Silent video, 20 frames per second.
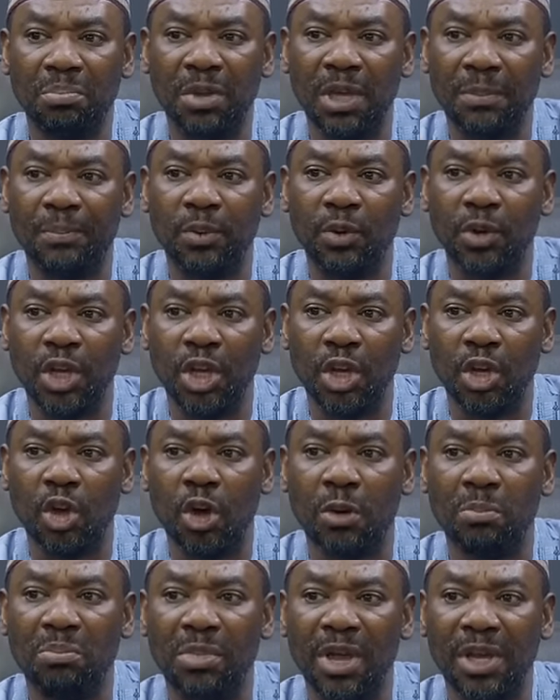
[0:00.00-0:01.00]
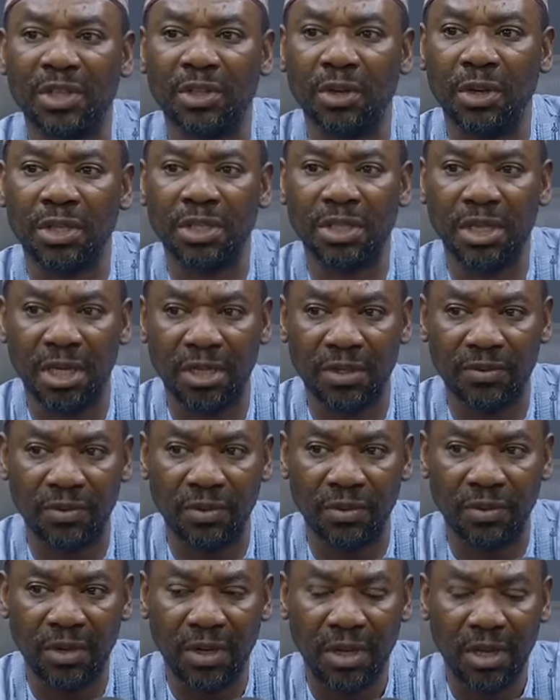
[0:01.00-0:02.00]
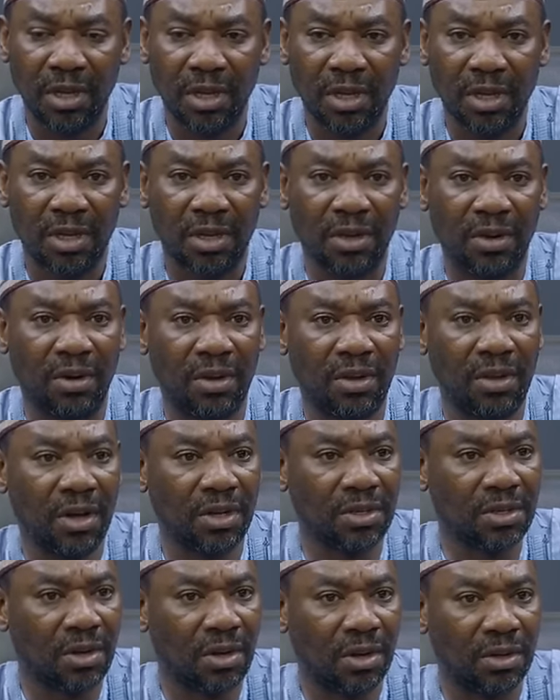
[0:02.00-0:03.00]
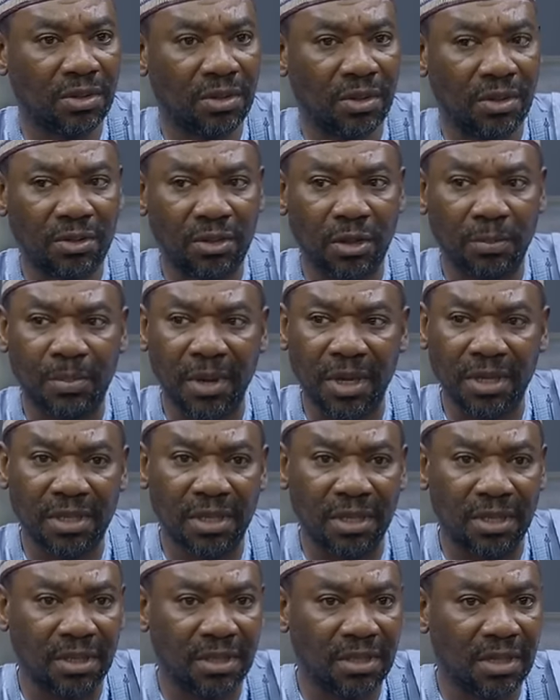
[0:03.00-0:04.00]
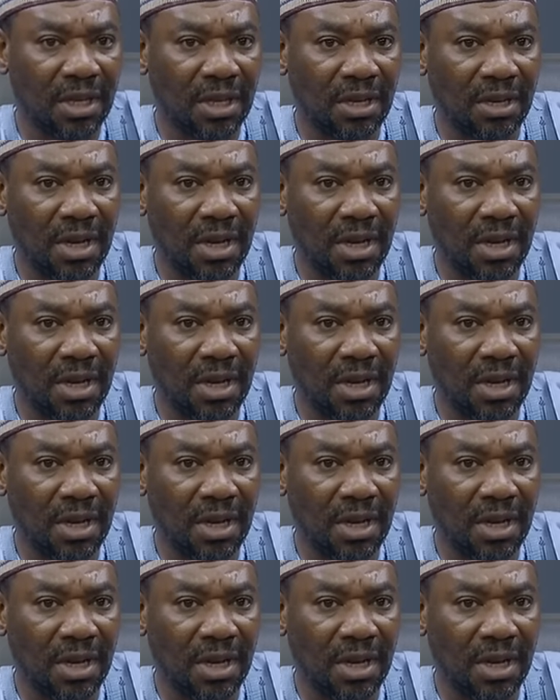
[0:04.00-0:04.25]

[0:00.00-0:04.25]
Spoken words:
people he don't make successful. He go just call so person.